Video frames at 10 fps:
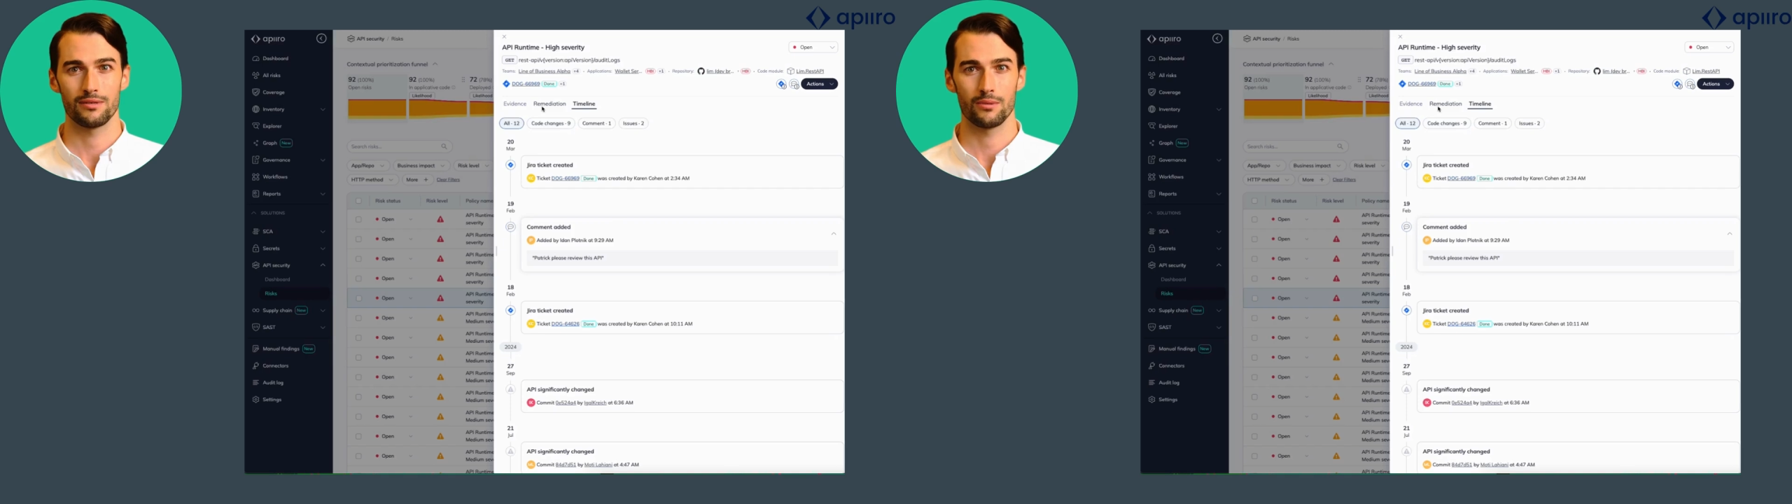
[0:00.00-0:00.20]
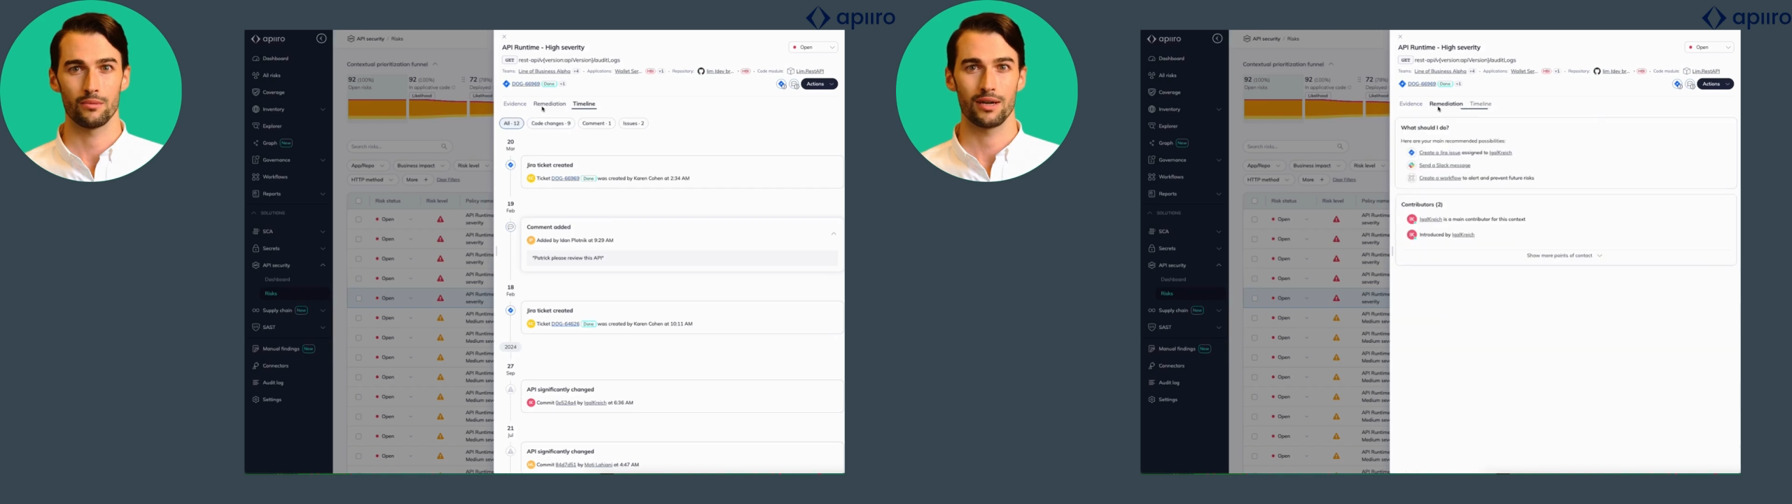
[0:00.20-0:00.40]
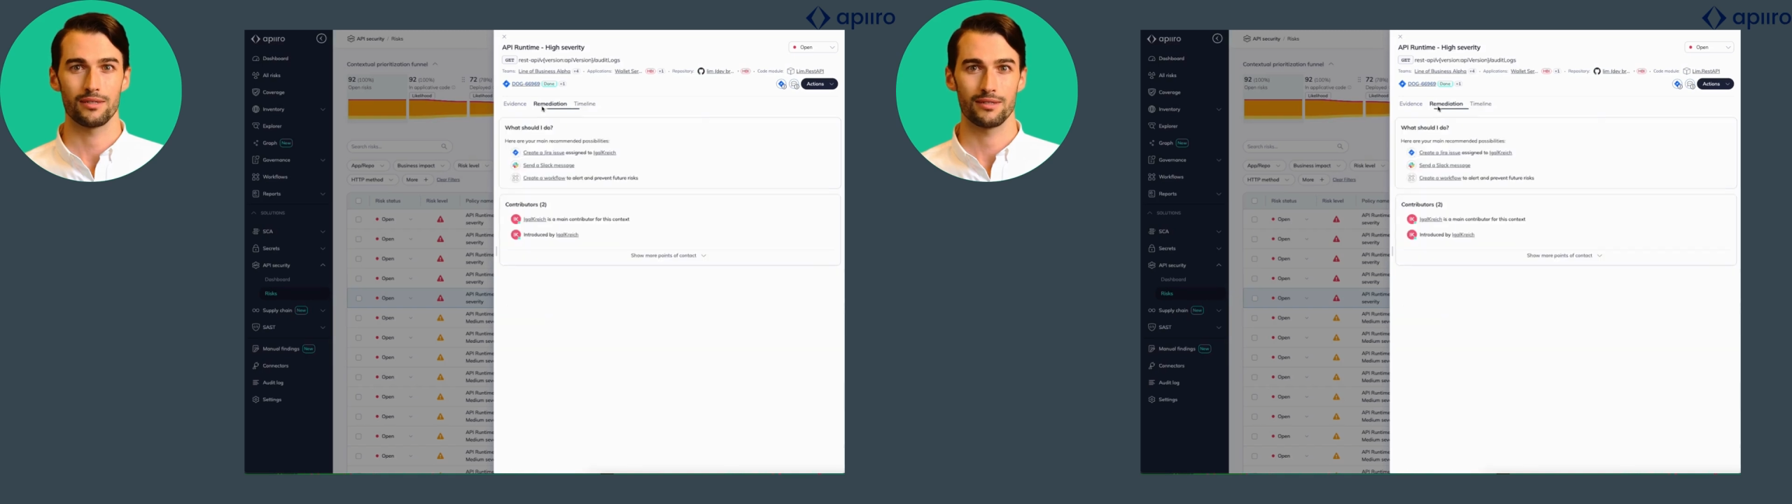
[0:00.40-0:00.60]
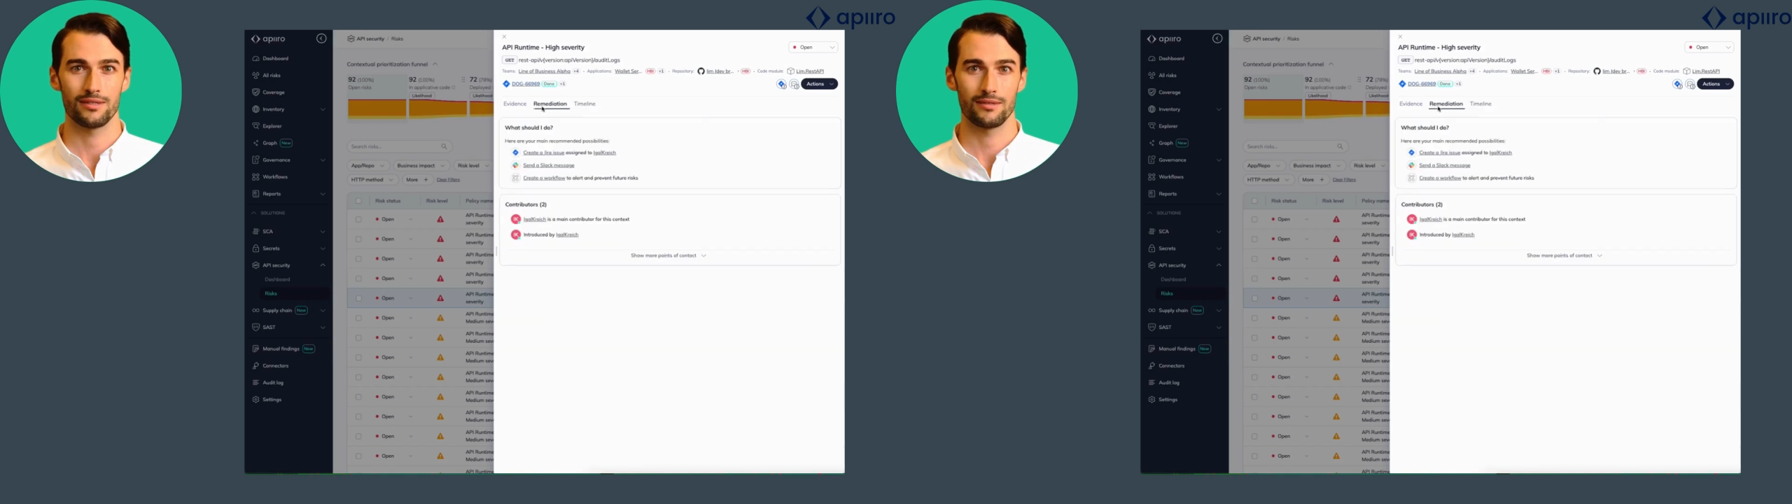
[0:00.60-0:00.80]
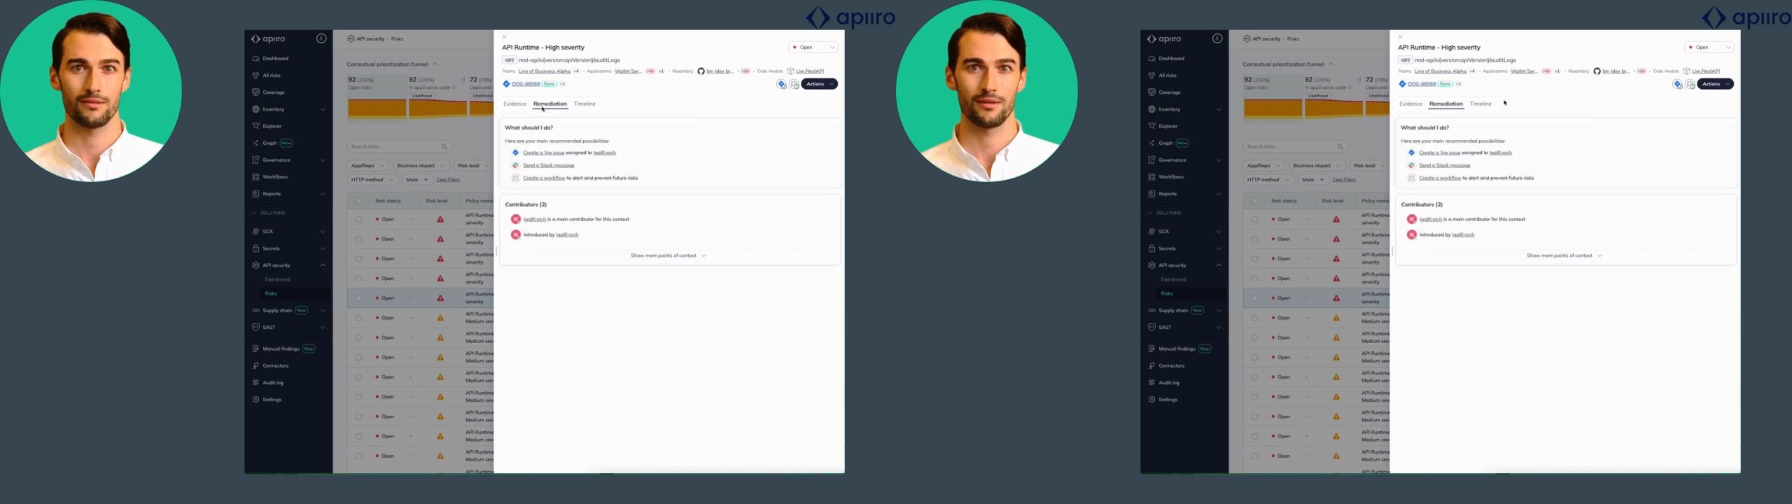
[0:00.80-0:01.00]
the risk
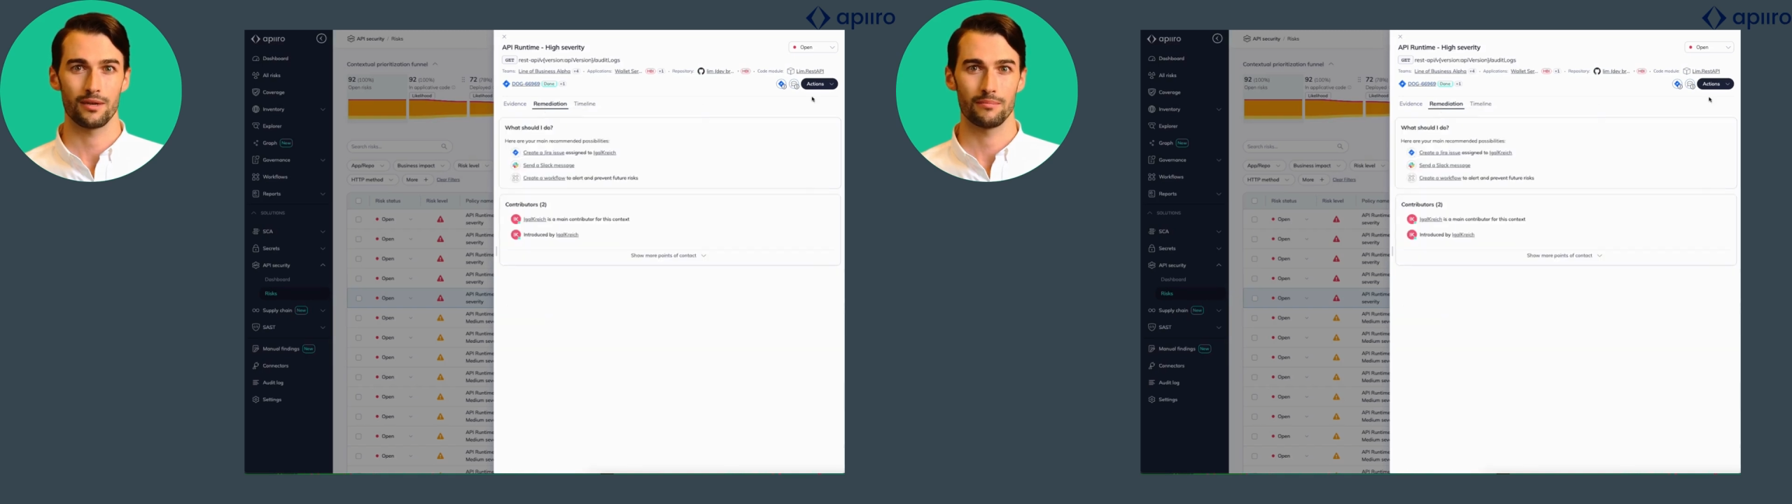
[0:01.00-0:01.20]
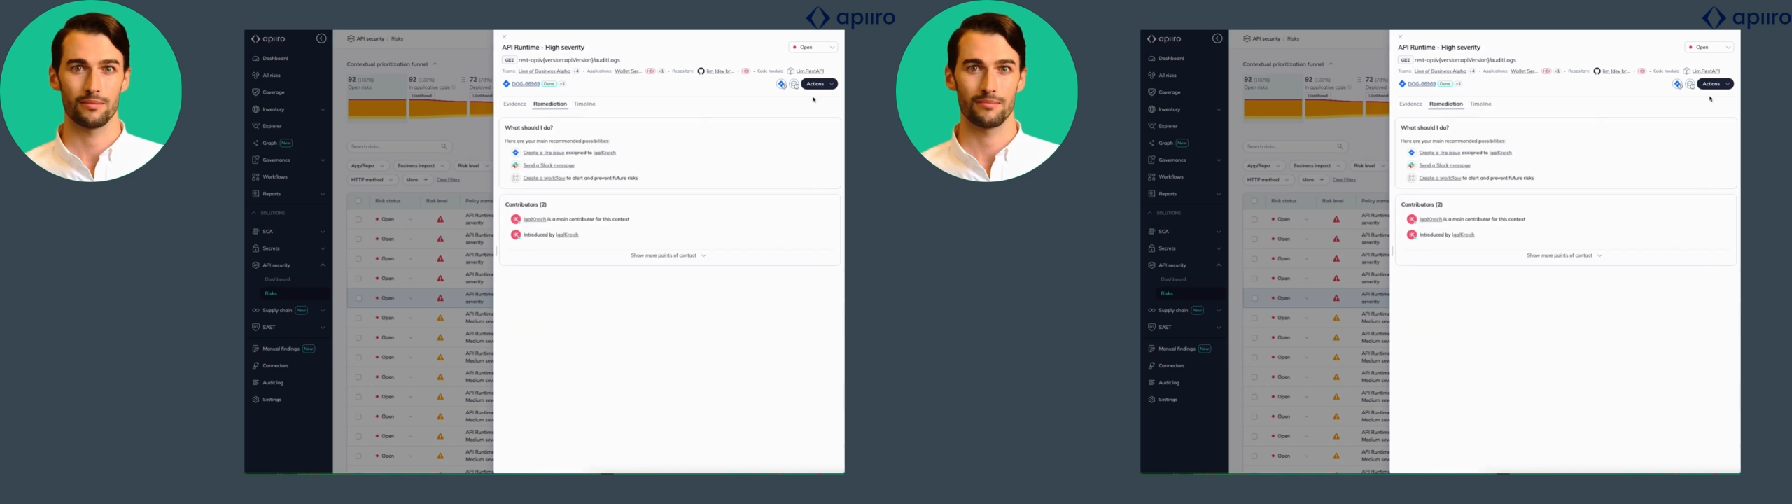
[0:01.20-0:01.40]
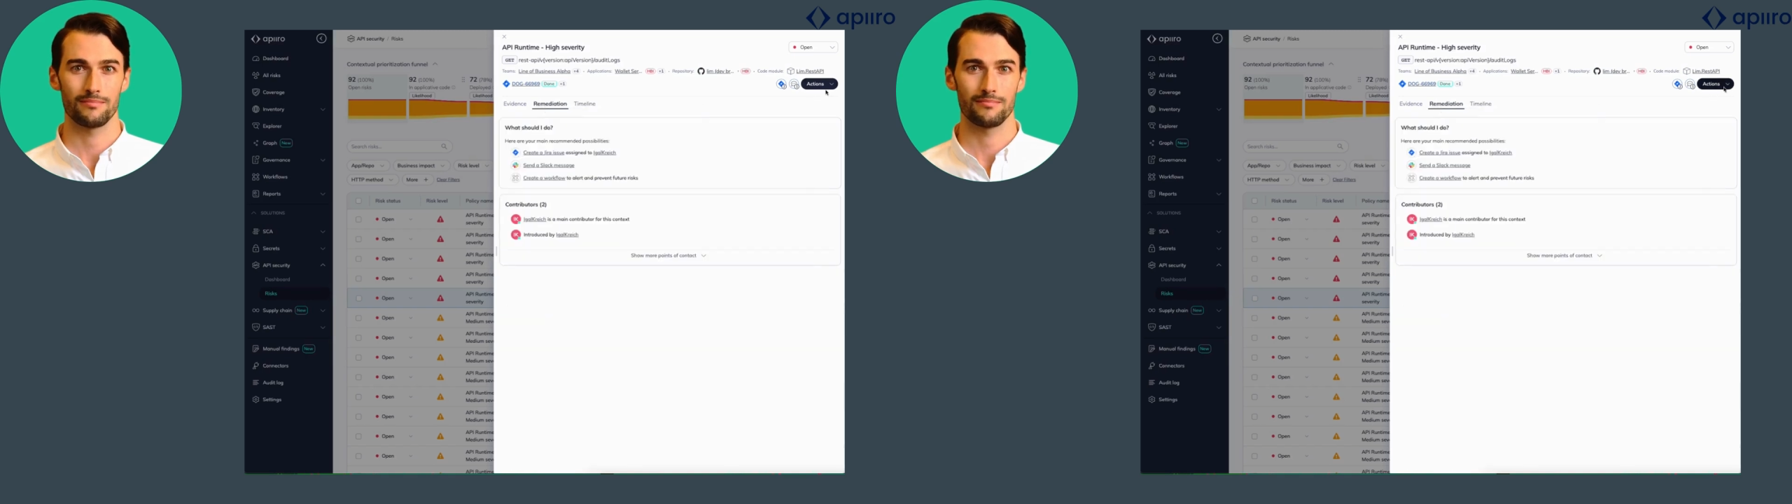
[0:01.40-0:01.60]
to the developer.